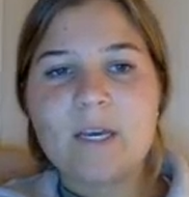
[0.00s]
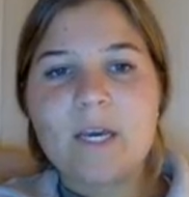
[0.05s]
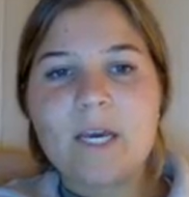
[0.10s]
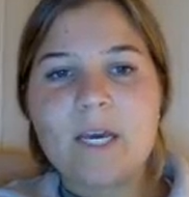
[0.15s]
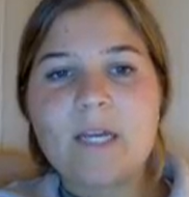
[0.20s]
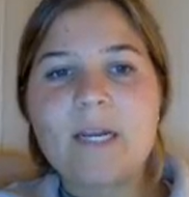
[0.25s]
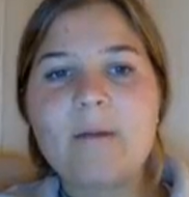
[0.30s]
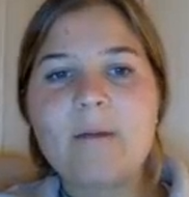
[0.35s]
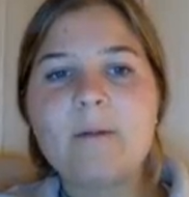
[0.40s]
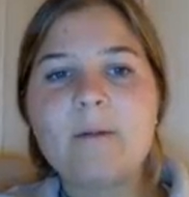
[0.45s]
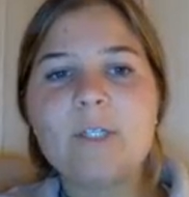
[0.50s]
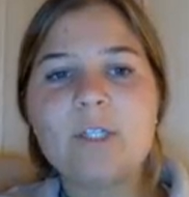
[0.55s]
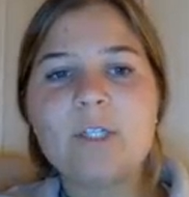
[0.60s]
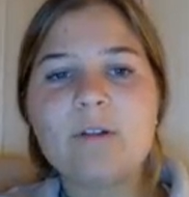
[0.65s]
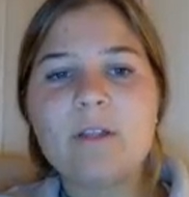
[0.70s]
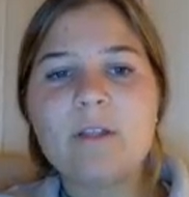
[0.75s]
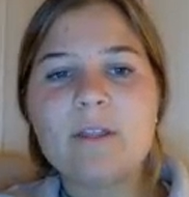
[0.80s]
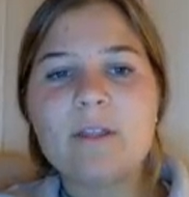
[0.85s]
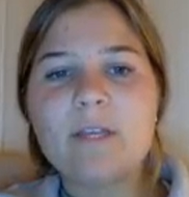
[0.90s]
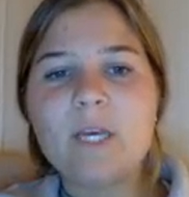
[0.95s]
And I want
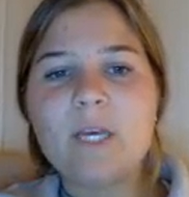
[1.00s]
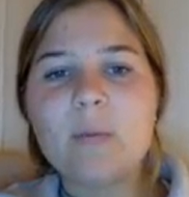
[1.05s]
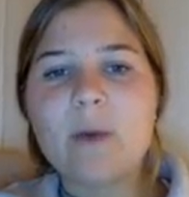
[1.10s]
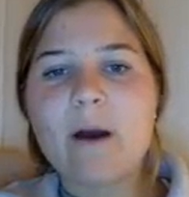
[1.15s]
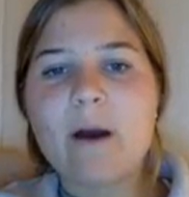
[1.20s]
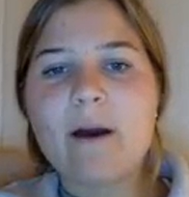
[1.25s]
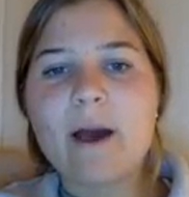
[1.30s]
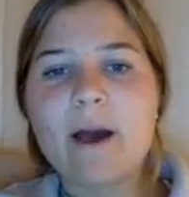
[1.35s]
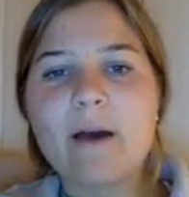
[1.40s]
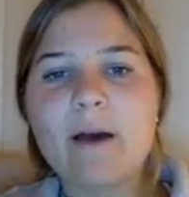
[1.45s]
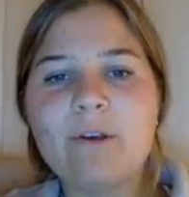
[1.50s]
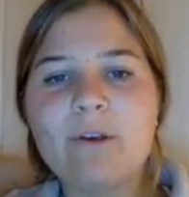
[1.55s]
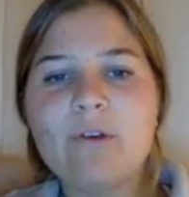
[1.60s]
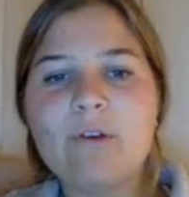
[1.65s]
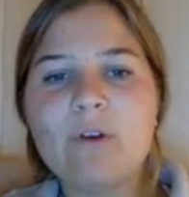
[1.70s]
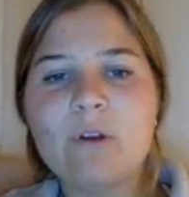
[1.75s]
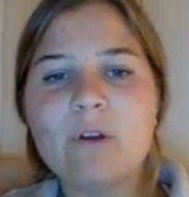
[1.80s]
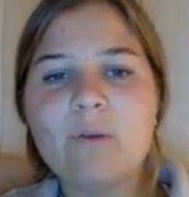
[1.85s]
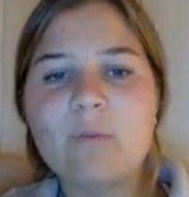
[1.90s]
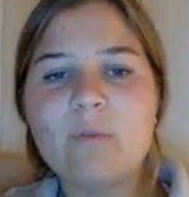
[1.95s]
you to think about how you
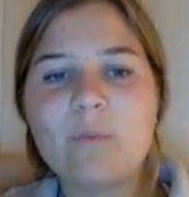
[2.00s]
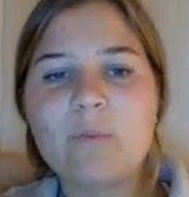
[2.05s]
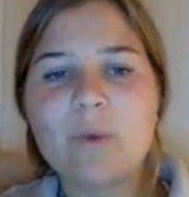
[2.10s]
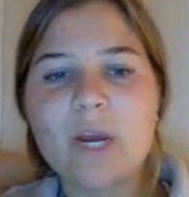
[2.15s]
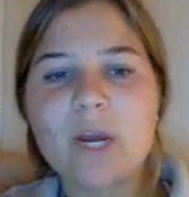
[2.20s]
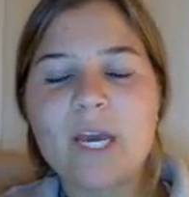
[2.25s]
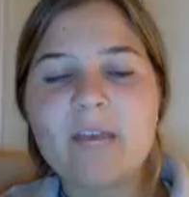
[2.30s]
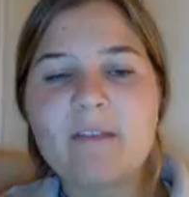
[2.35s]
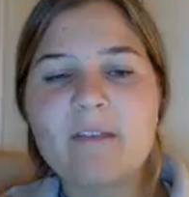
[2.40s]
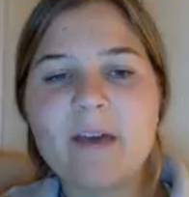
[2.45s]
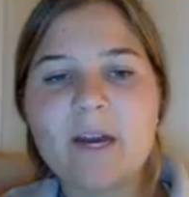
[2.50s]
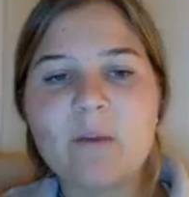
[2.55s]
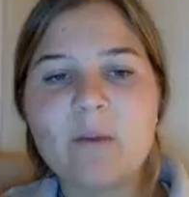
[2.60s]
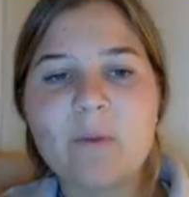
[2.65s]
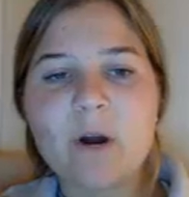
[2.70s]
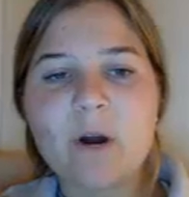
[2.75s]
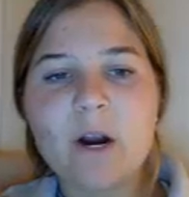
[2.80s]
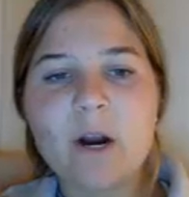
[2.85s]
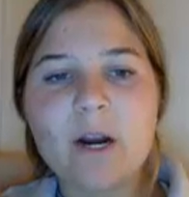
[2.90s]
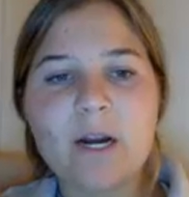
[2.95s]
can break that
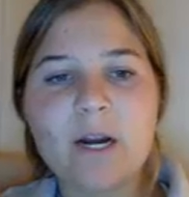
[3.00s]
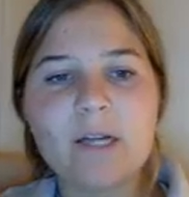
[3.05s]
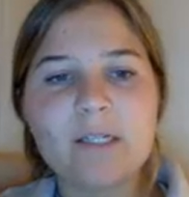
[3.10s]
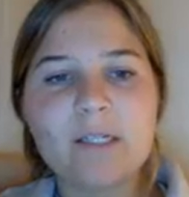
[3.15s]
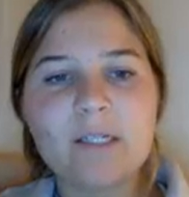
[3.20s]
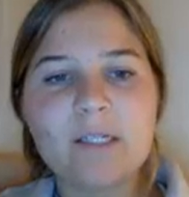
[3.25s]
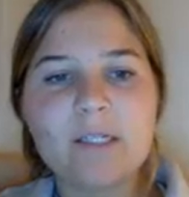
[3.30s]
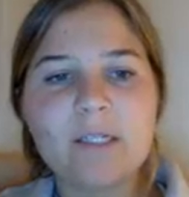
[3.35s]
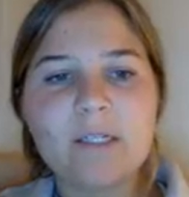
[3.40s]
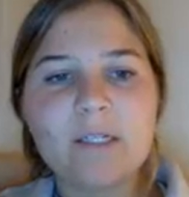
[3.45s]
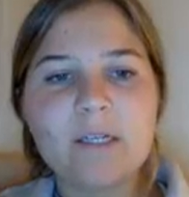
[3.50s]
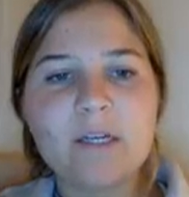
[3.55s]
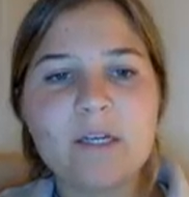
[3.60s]
apart.